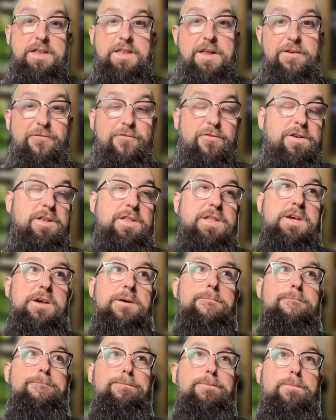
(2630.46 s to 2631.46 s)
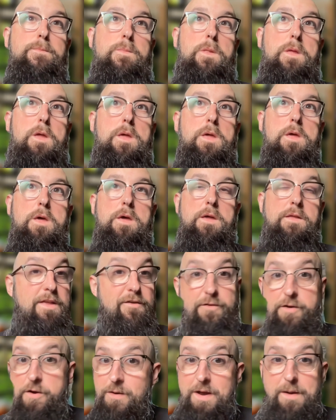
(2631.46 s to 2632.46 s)
different
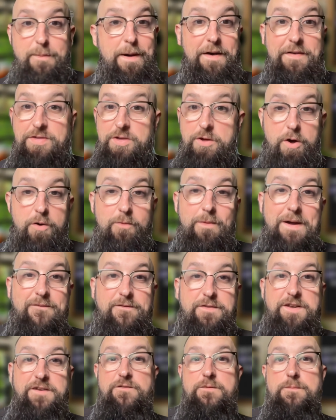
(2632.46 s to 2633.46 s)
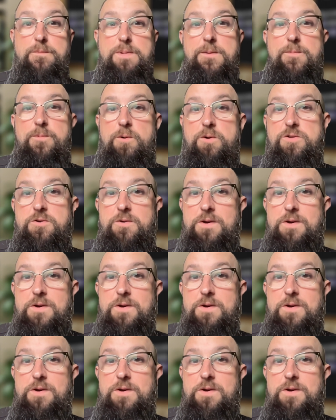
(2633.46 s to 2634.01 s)
career paths are right for different people.